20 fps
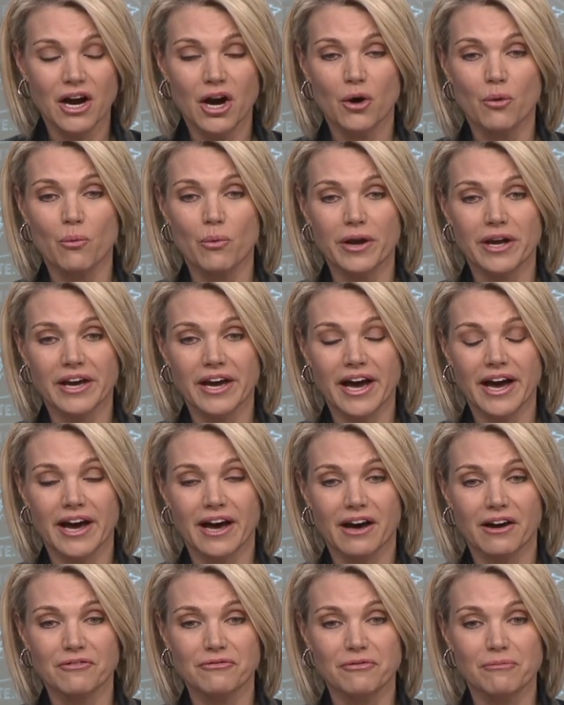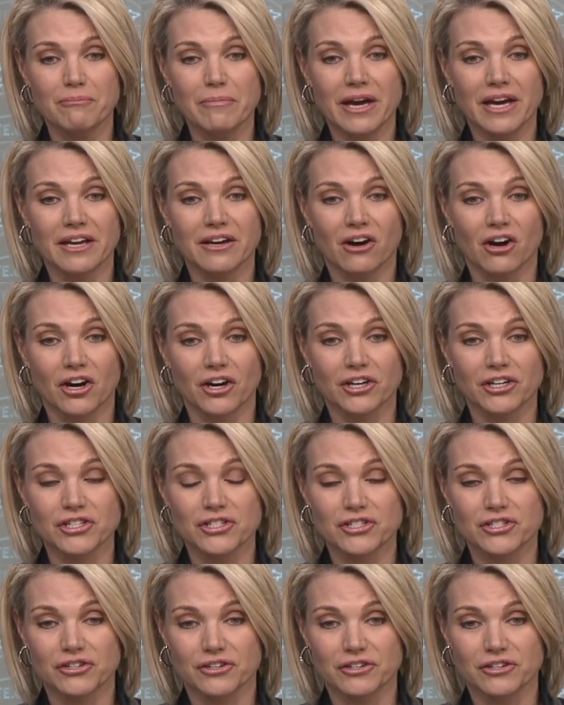We have made our
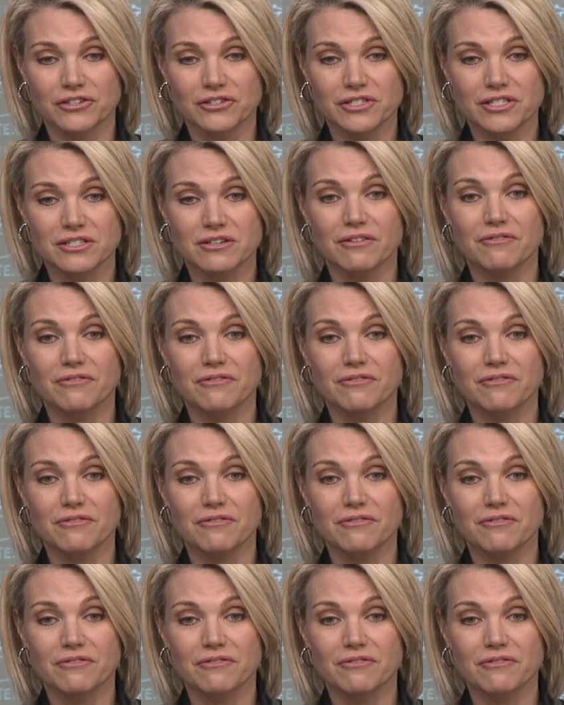concerns